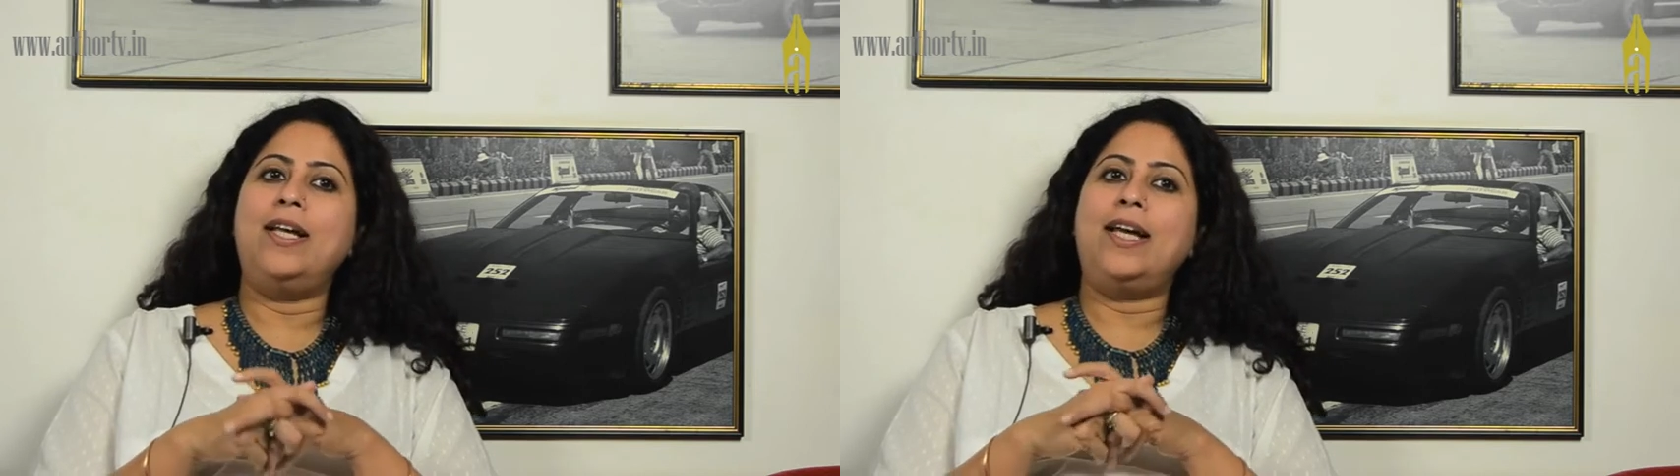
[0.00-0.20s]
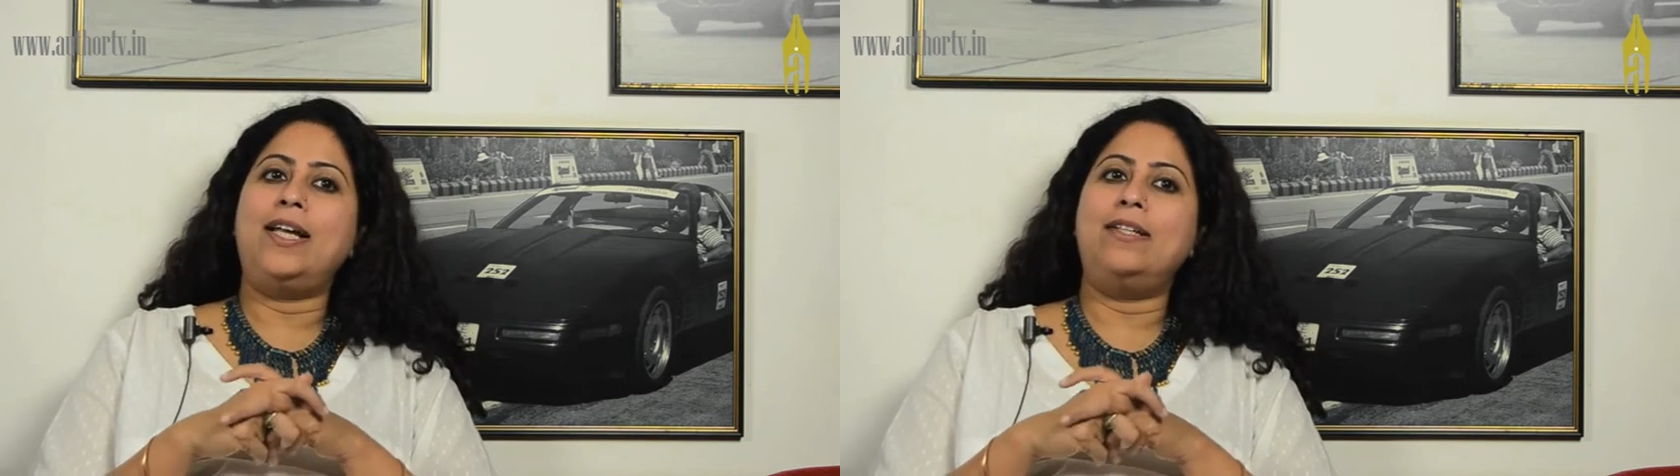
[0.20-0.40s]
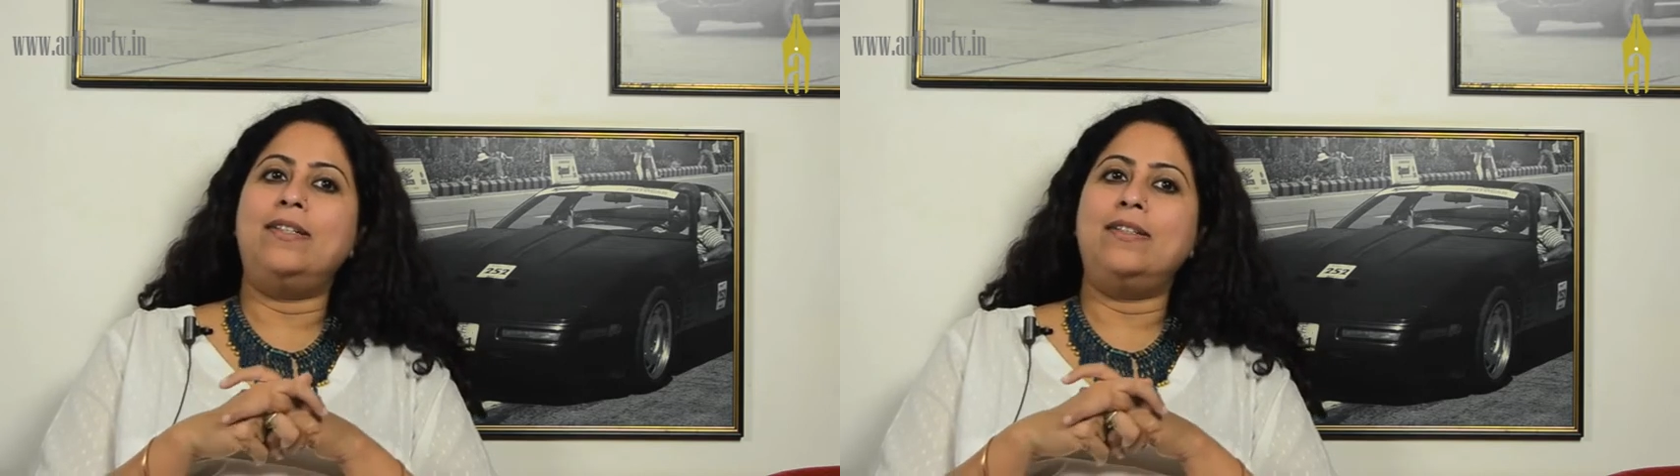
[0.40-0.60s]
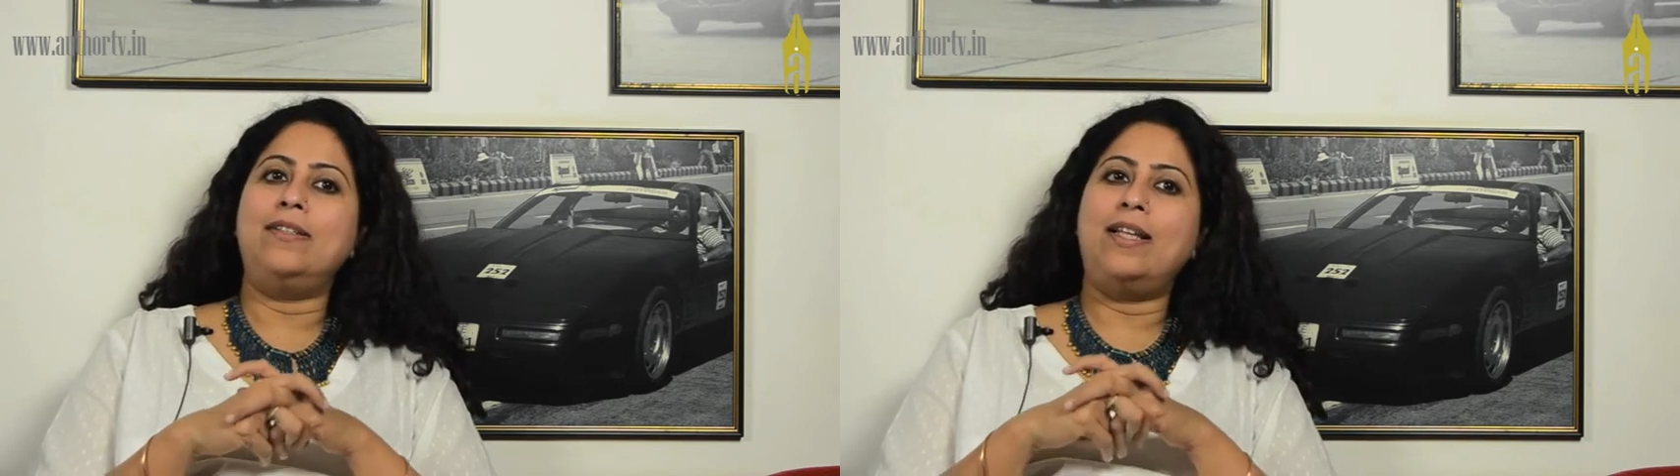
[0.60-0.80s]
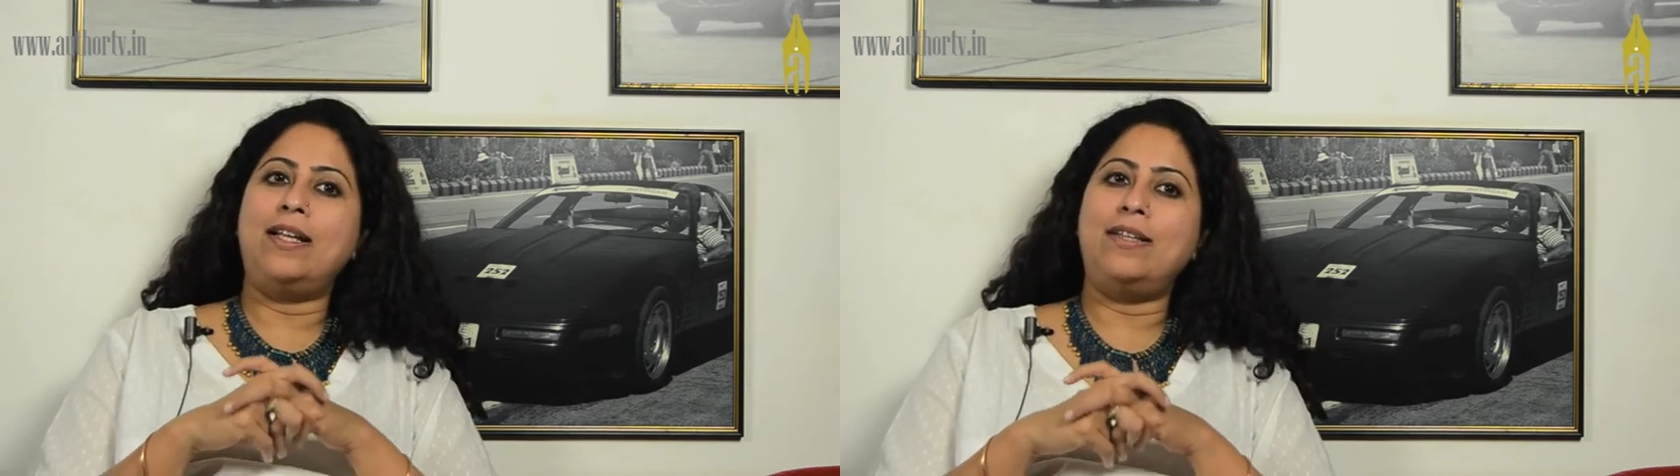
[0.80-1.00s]
And
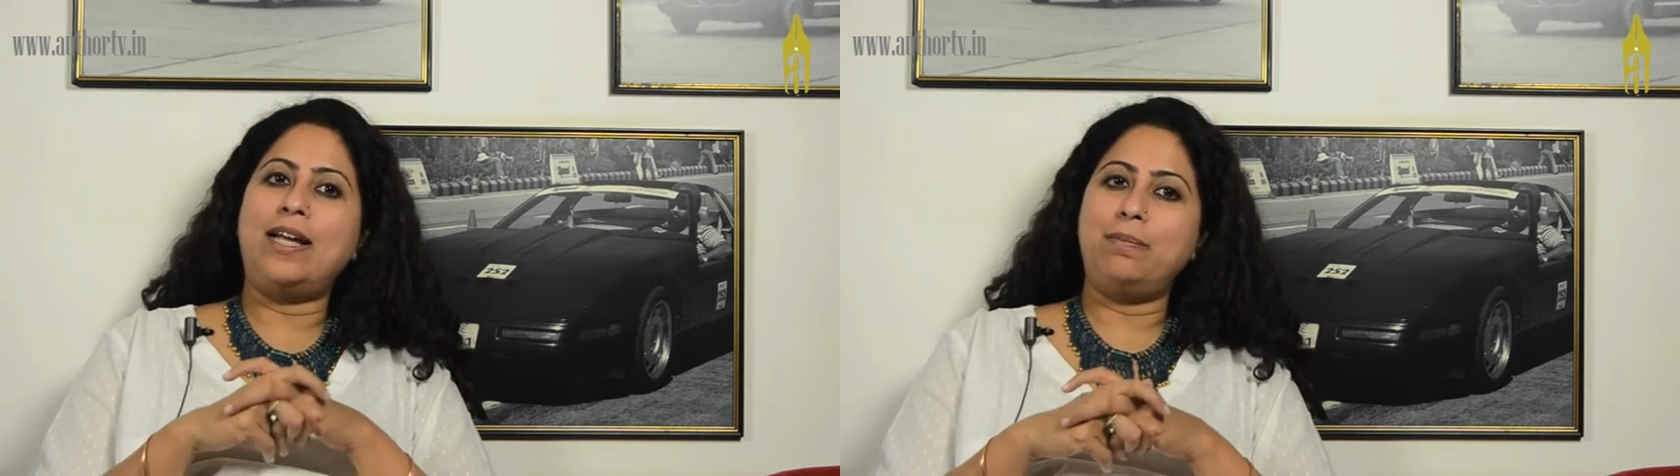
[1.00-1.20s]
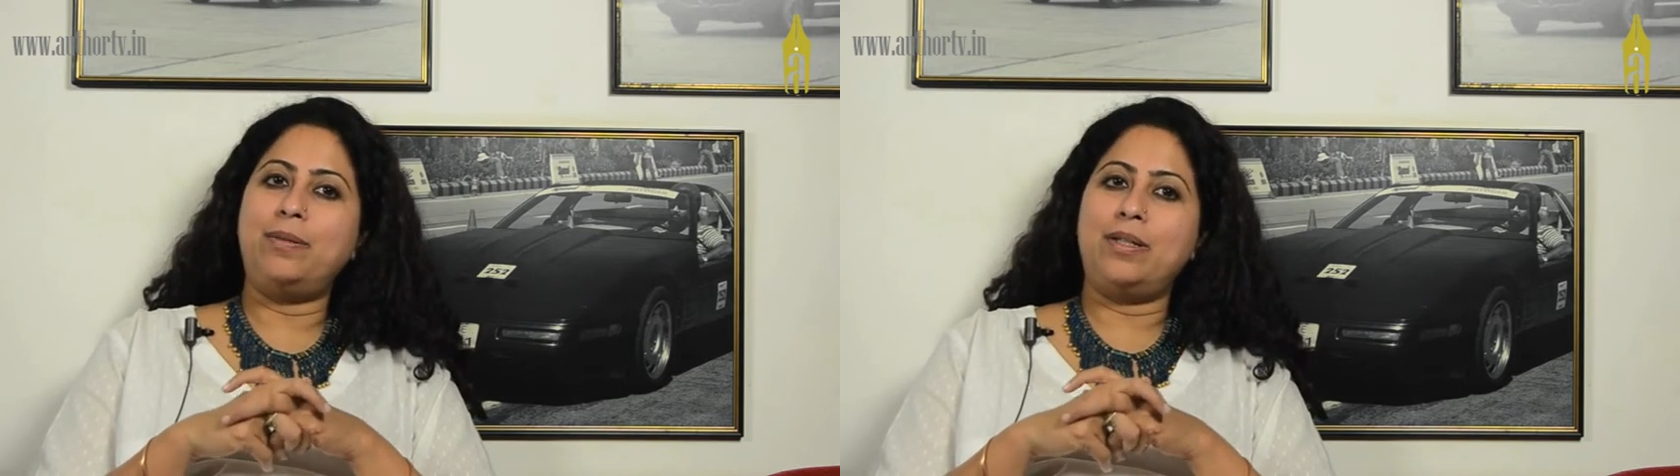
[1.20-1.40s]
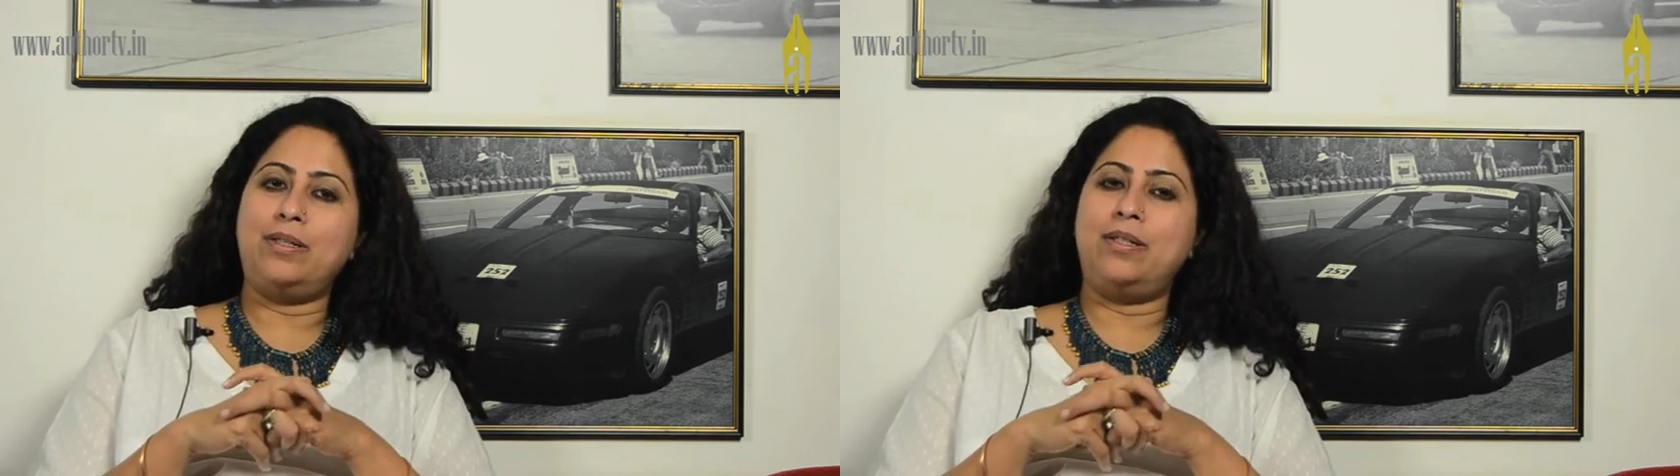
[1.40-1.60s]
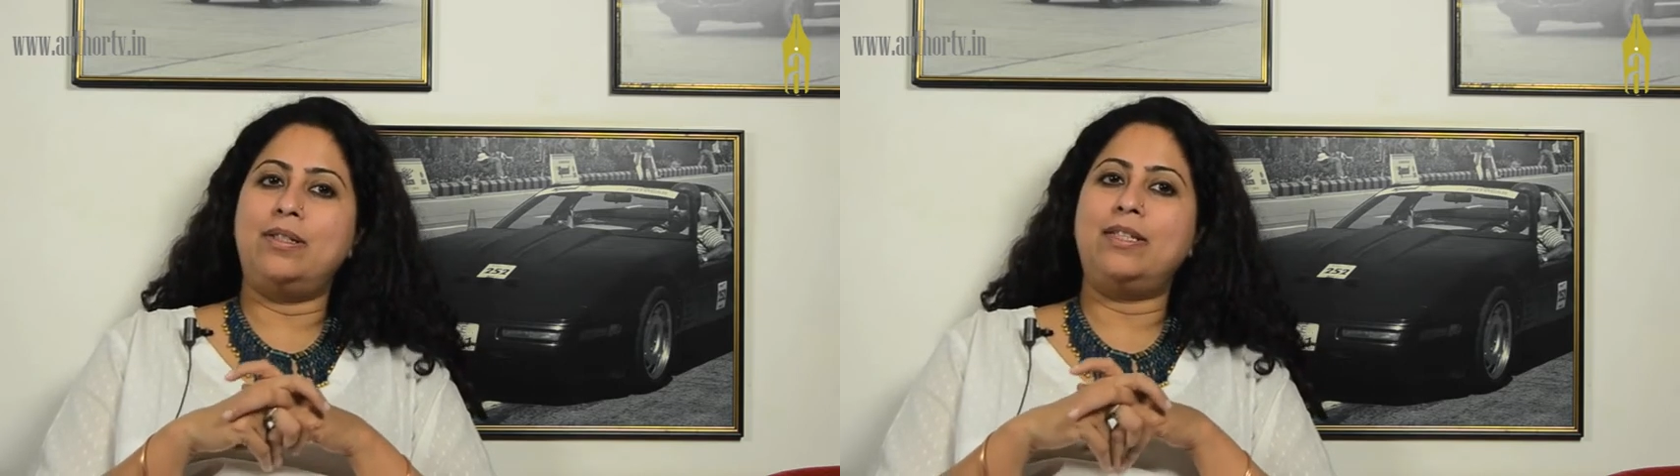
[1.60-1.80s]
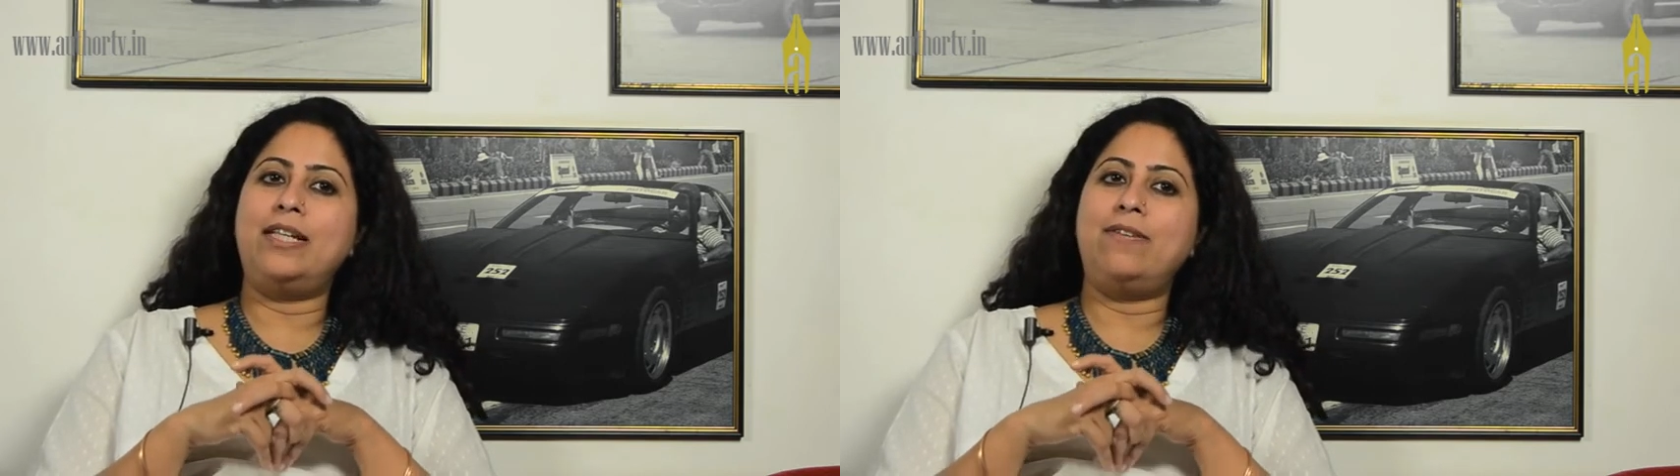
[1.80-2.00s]
that person
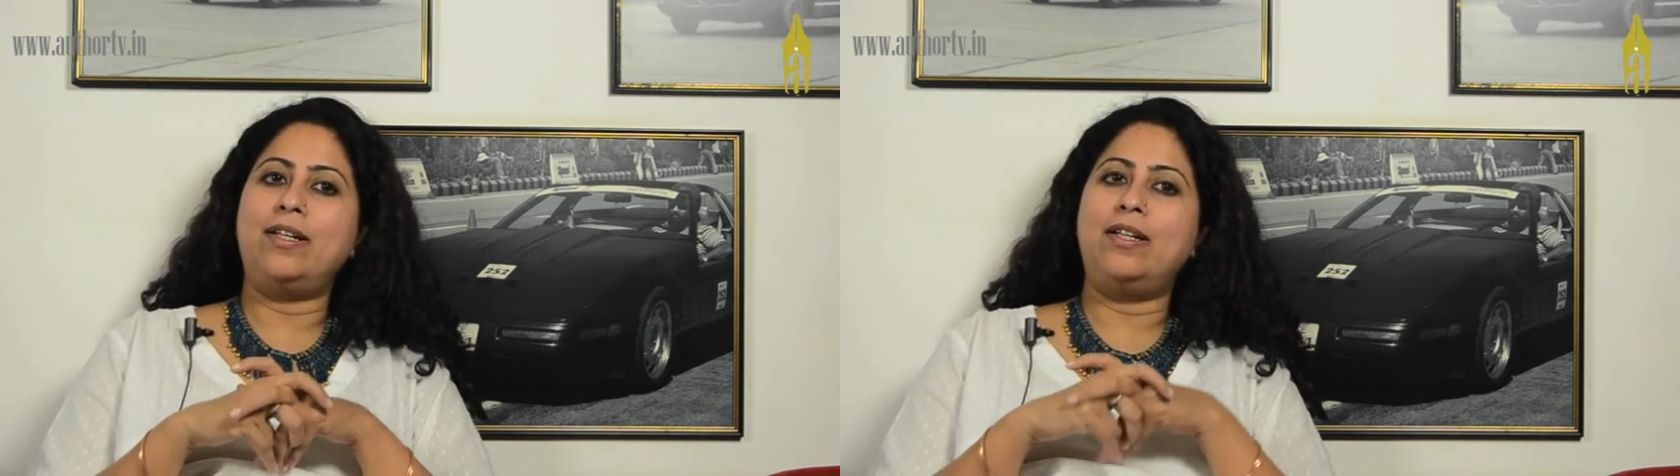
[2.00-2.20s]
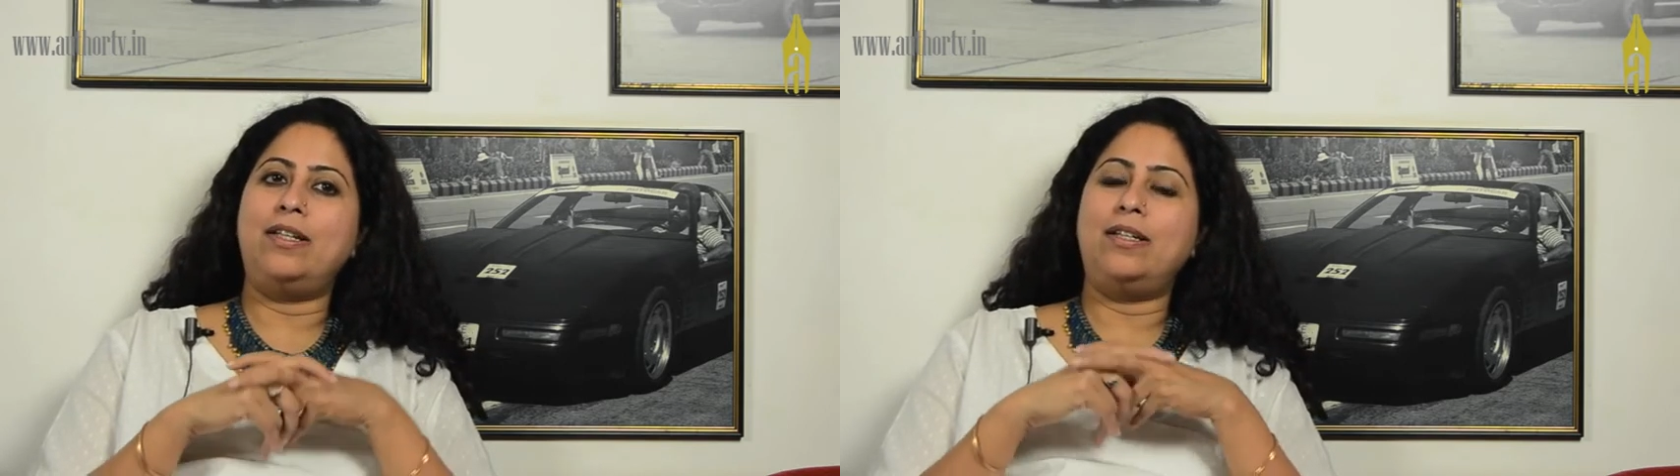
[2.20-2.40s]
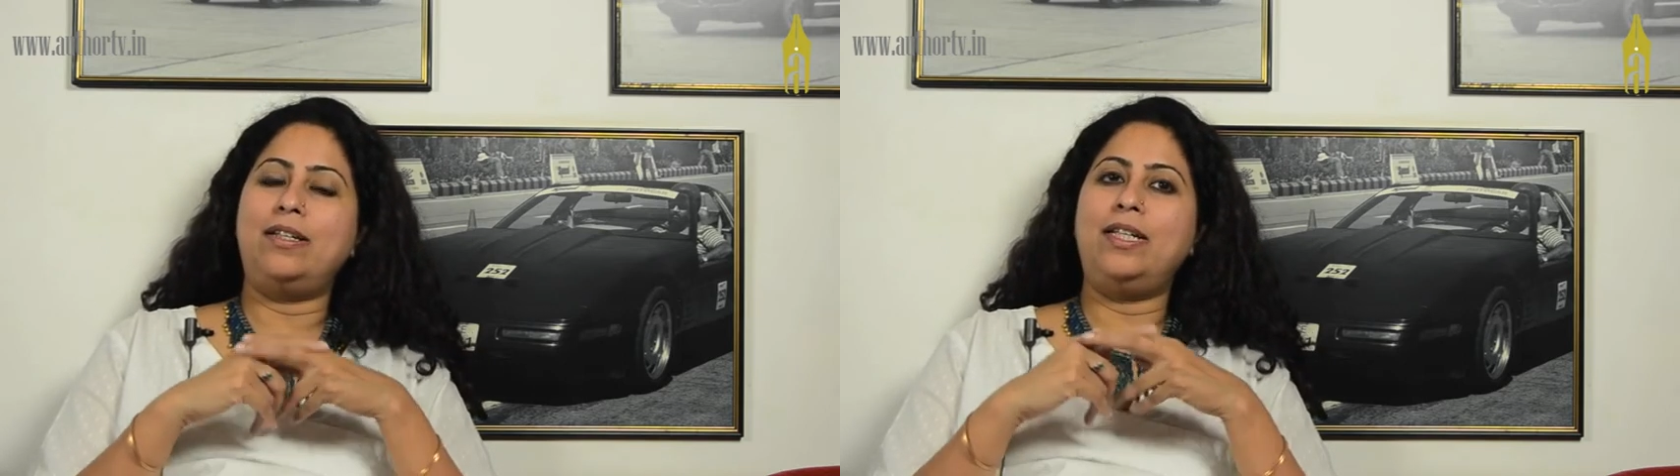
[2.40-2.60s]
is given an